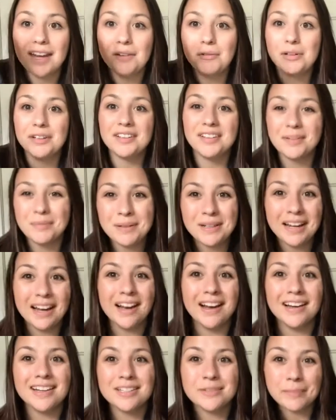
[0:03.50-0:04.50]
is up, you
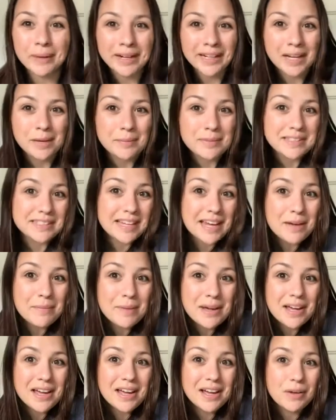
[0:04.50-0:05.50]
guys? My name is
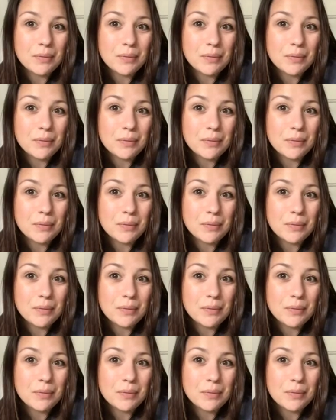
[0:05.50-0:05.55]
Emma.